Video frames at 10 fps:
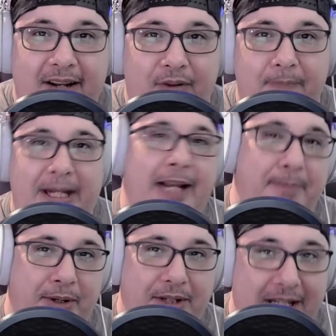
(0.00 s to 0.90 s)
for
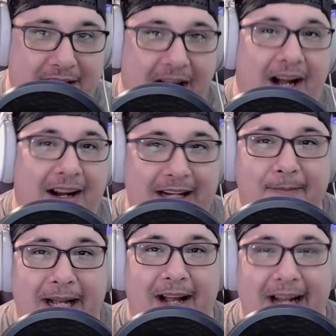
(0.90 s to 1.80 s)
people to talk
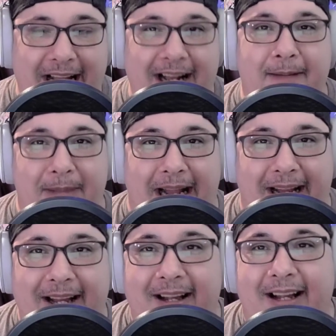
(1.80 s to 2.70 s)
about
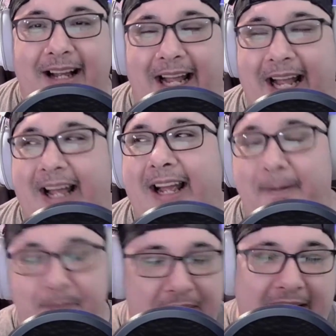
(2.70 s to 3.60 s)
anime
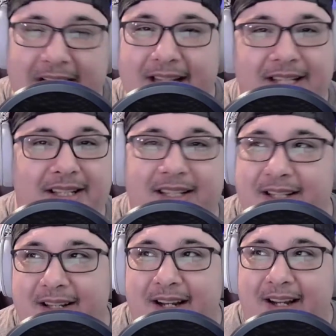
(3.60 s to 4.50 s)
is
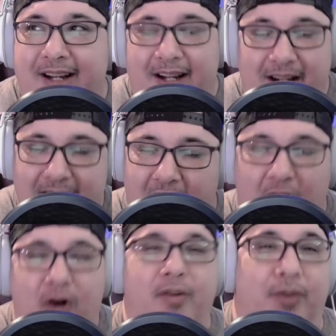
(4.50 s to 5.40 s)

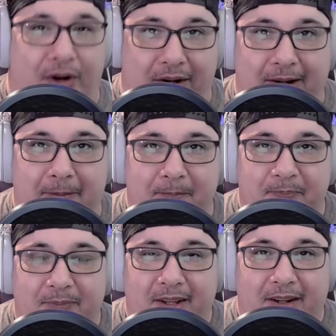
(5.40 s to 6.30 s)
over.
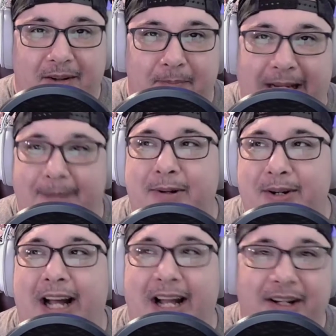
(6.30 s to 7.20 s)
People
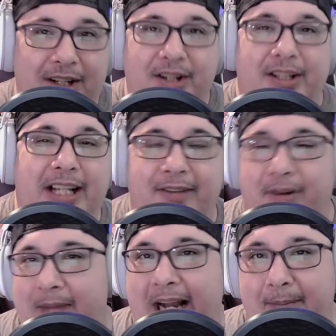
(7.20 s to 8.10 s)
are not looking
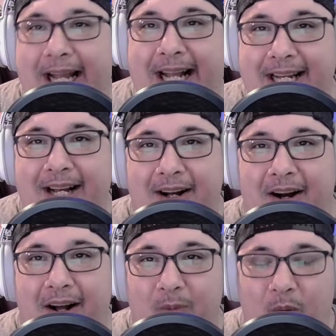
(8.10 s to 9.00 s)
for my opinion
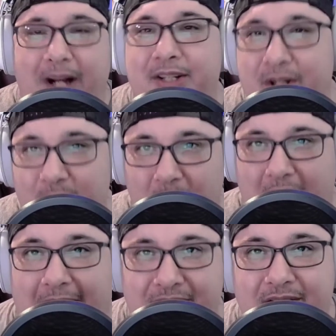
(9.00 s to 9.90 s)
on what to
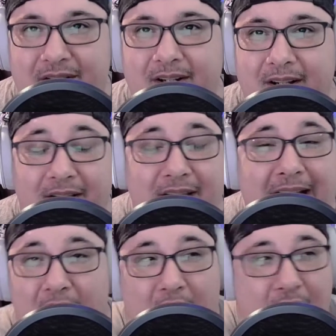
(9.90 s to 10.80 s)
watch.
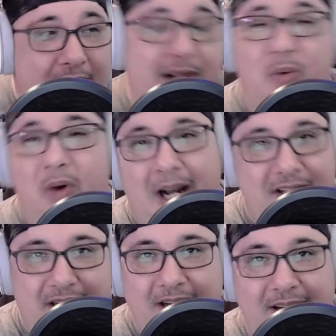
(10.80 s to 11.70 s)
They've already
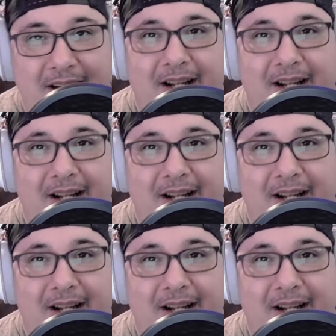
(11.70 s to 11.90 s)
watched it,